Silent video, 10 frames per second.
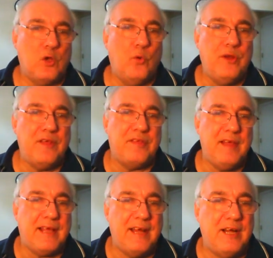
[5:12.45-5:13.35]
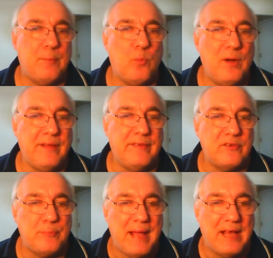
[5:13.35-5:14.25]
who do you think ended up winning
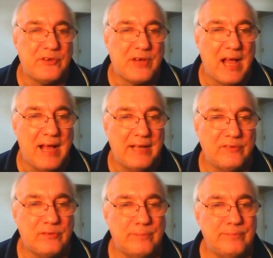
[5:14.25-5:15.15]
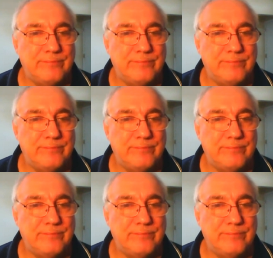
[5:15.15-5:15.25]
this match, guys?